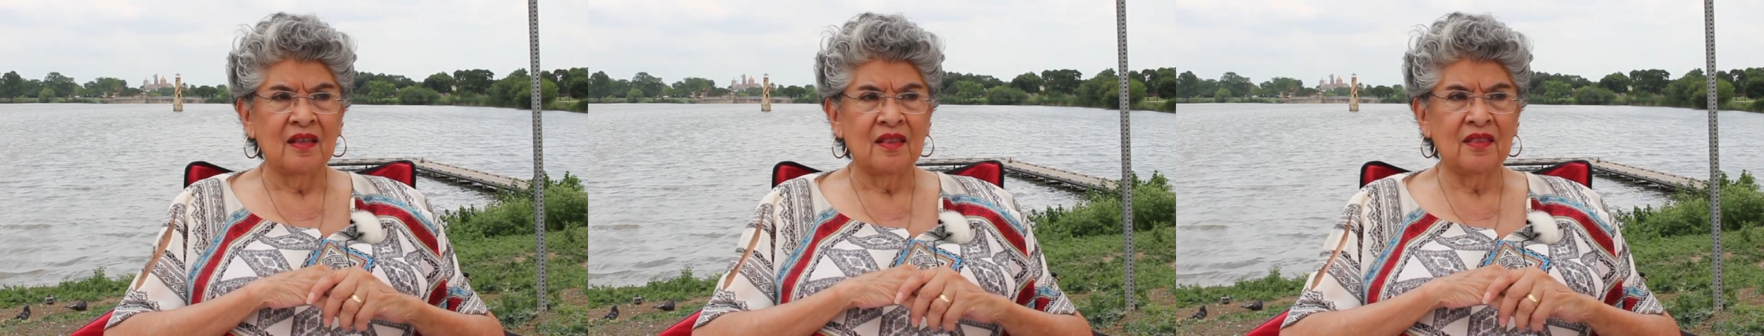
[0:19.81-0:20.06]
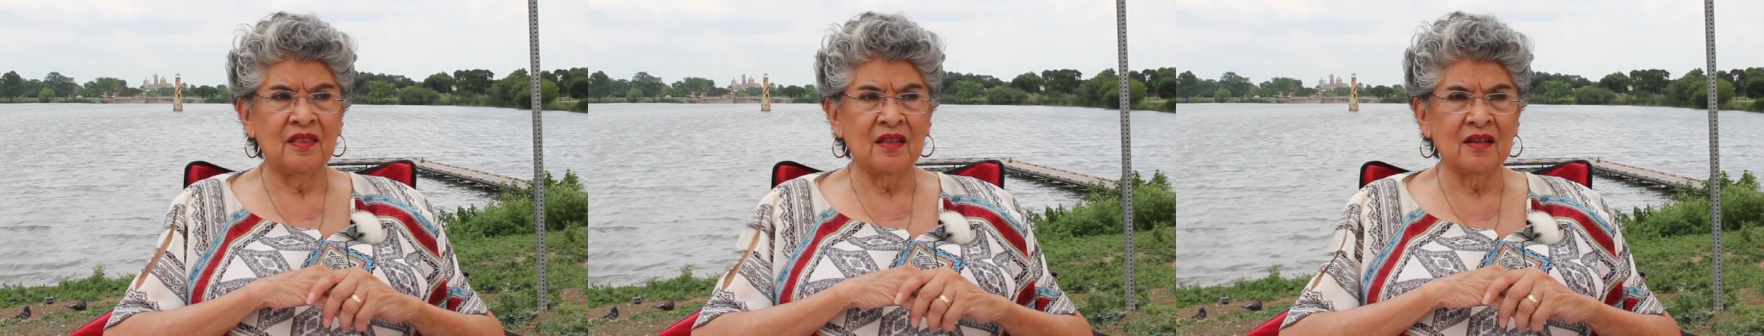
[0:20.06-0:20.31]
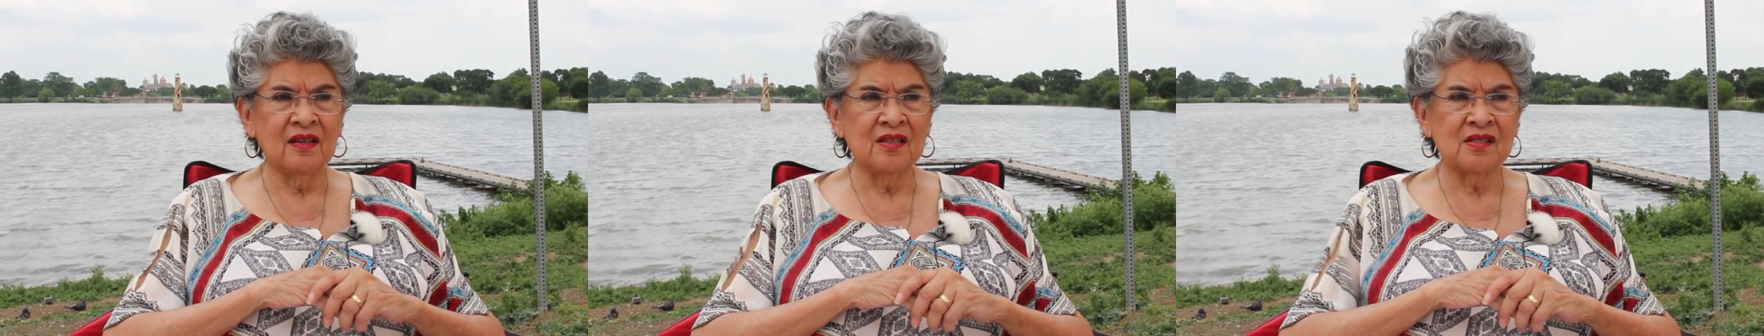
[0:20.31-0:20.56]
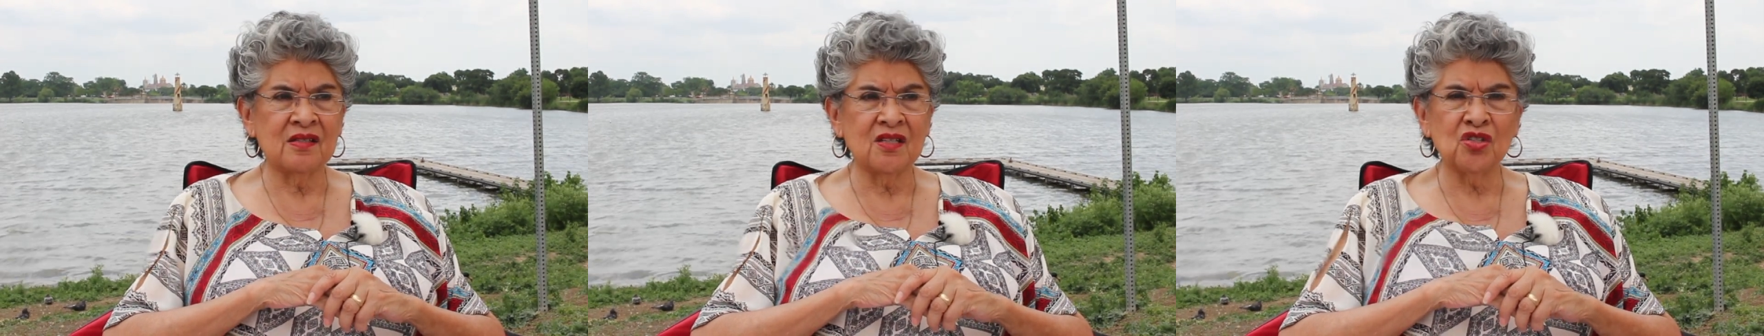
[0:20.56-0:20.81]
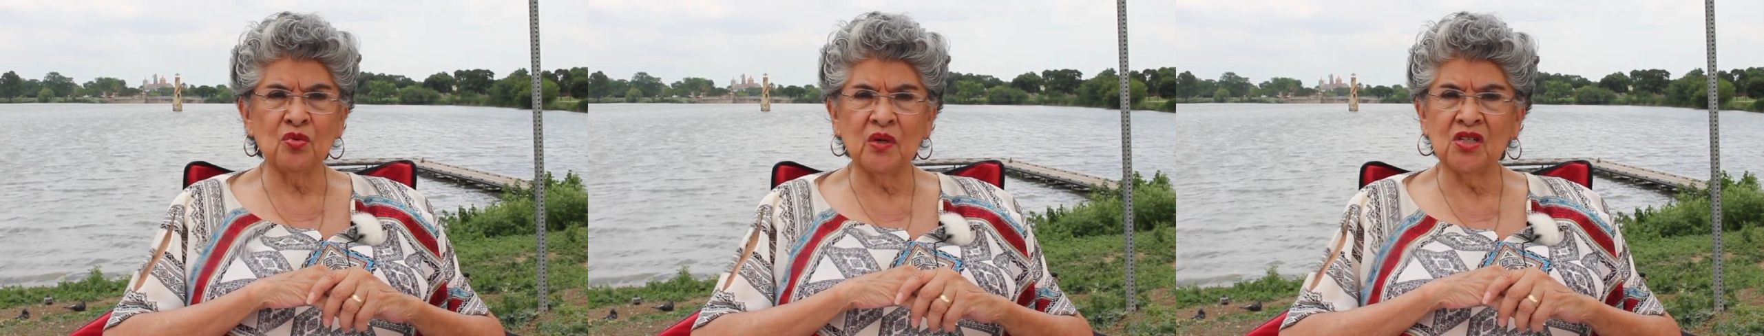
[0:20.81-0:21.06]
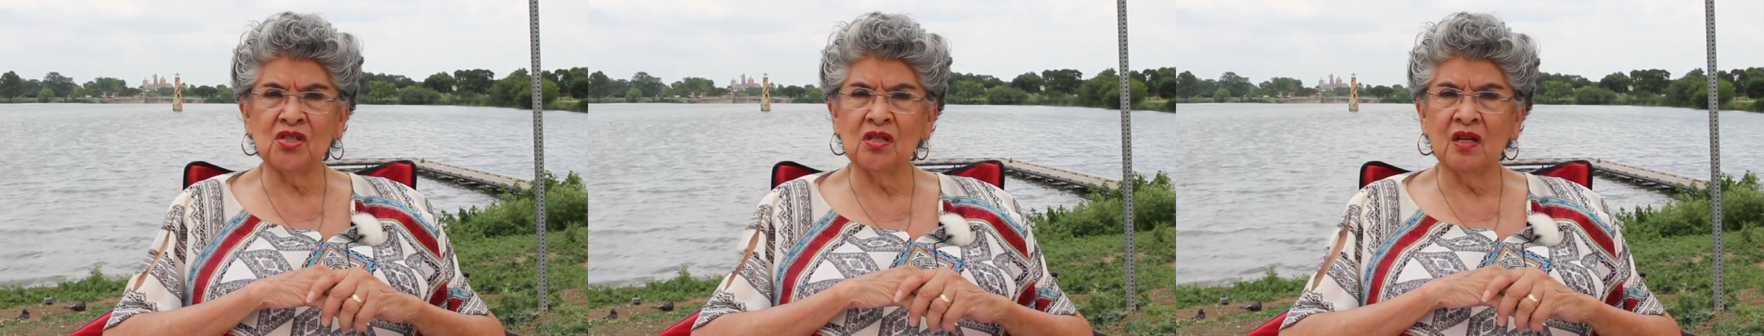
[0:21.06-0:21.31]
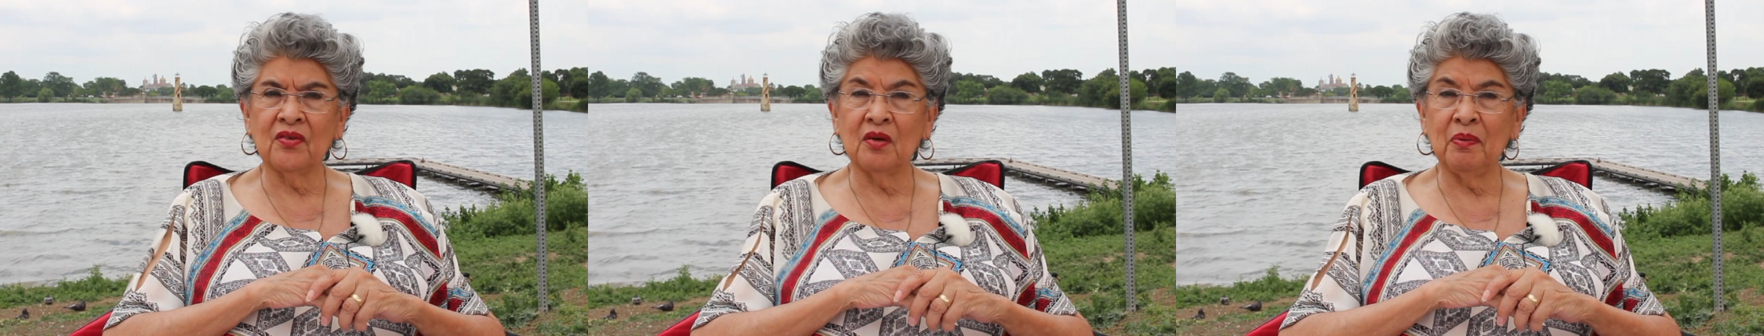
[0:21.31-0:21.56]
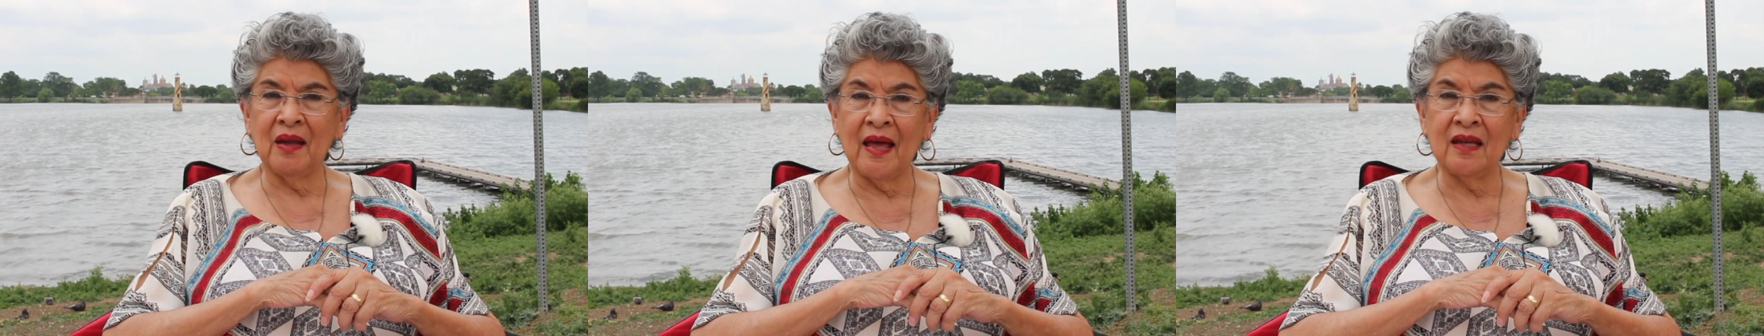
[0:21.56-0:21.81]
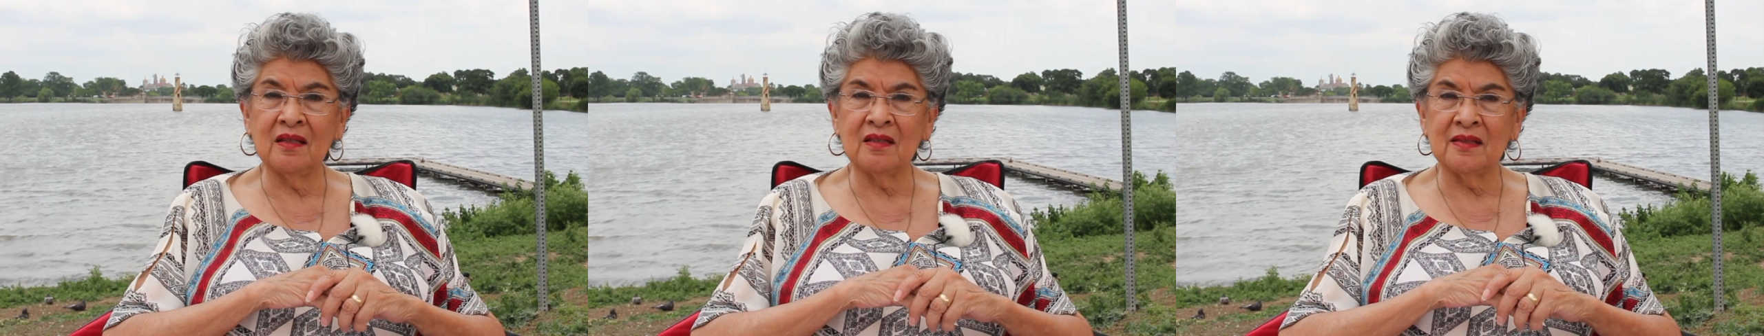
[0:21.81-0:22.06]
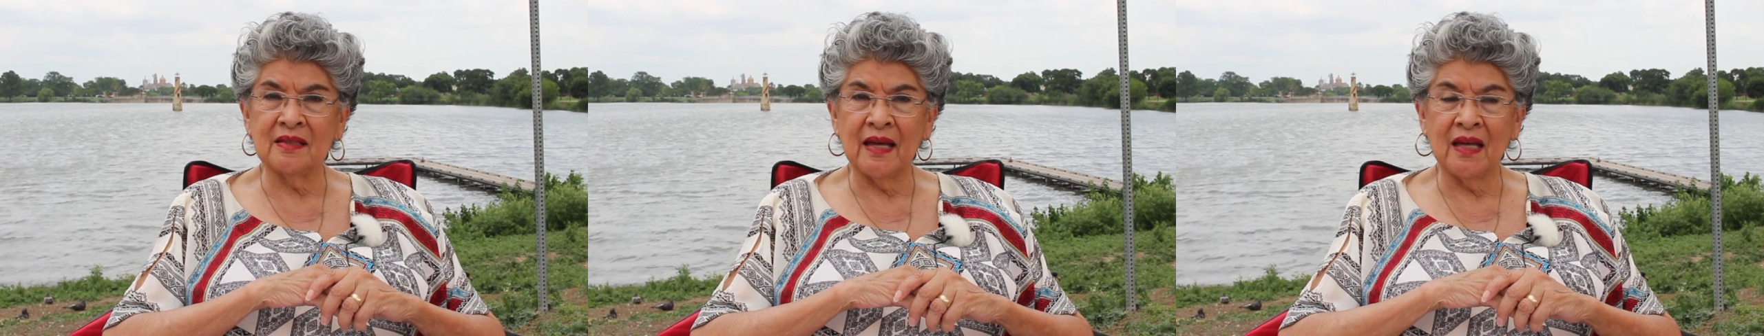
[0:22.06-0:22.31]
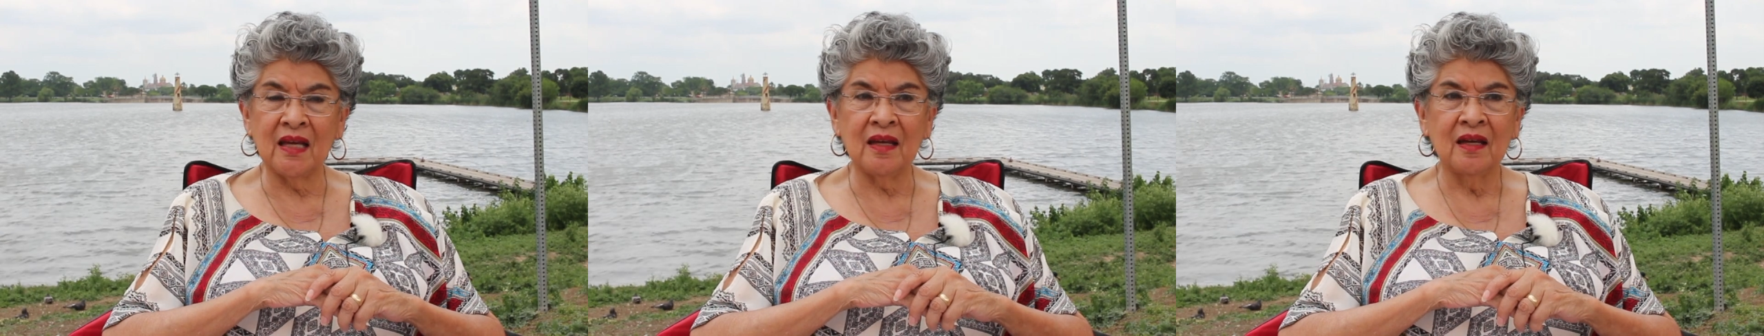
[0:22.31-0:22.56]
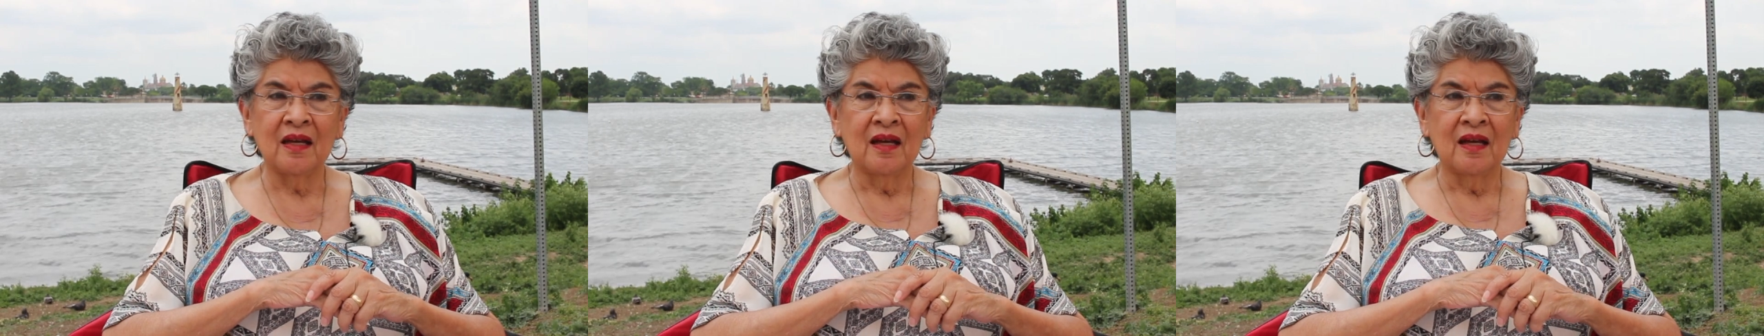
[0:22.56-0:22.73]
the situation of our planet today